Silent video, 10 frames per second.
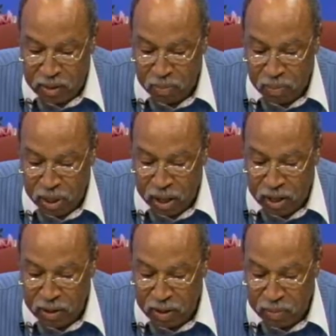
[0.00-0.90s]
planned
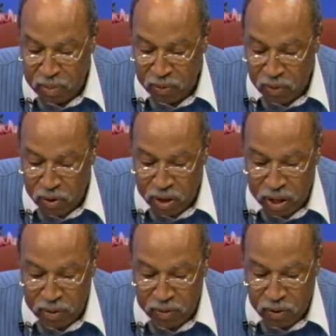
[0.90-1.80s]
beforehand
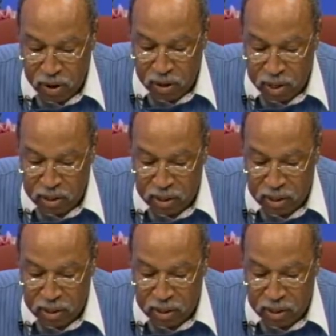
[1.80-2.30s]
for us